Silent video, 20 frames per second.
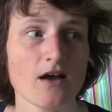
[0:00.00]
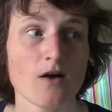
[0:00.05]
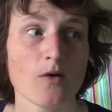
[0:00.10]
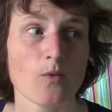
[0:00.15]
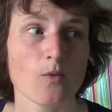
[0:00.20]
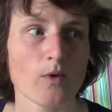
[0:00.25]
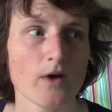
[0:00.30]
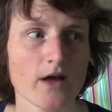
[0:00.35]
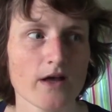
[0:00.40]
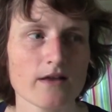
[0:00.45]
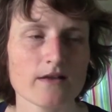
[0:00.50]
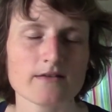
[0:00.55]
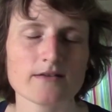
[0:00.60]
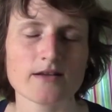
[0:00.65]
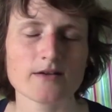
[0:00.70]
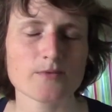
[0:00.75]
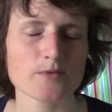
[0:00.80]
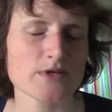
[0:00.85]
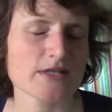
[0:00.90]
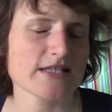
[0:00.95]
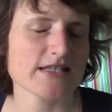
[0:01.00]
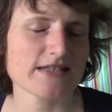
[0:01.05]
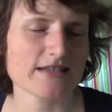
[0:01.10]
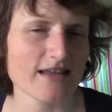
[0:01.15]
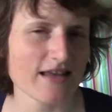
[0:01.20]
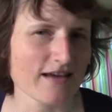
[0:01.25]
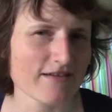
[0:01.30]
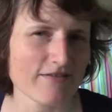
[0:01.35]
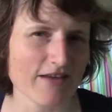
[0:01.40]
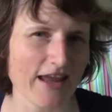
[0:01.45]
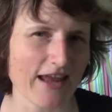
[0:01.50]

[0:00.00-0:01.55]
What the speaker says: Well, then we still have